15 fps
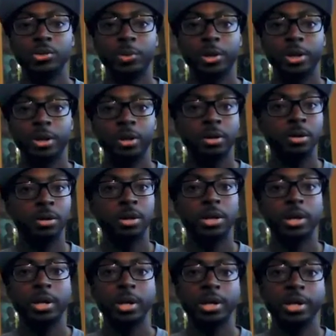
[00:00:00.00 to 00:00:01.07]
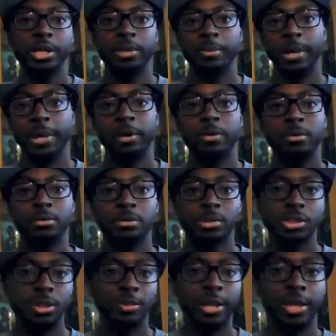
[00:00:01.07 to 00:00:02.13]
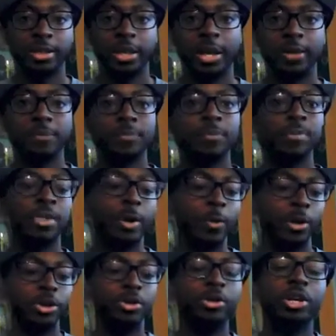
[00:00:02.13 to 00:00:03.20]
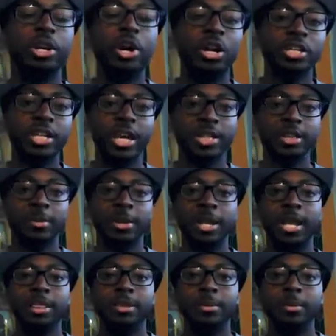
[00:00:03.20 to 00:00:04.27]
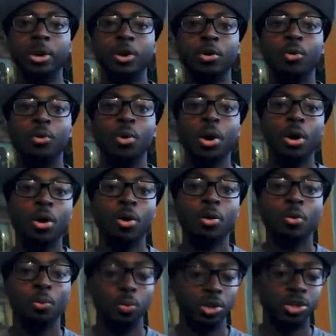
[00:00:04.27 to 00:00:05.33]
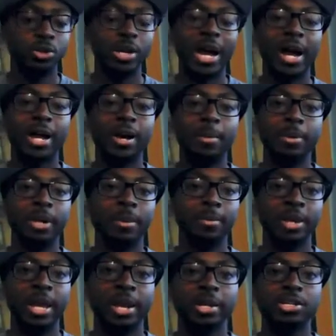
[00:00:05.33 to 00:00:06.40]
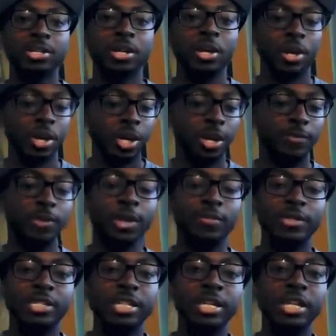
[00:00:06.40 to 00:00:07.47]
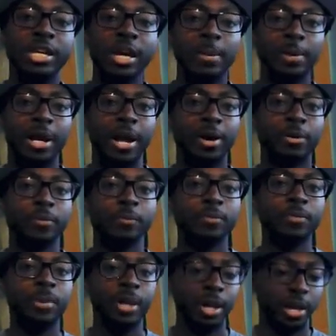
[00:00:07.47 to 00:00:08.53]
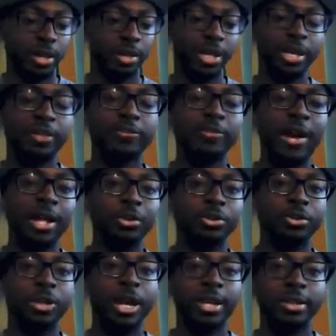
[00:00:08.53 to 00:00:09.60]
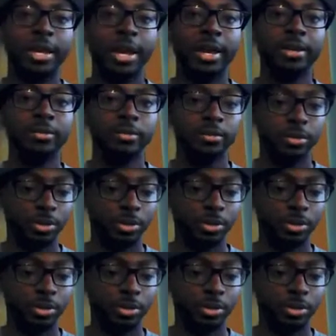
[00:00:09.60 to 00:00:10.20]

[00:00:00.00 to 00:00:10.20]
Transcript: Twitter, email, something like that. That way you can contact them and let them know what you got coming up next. If you have a CD coming out, and they can follow you like that.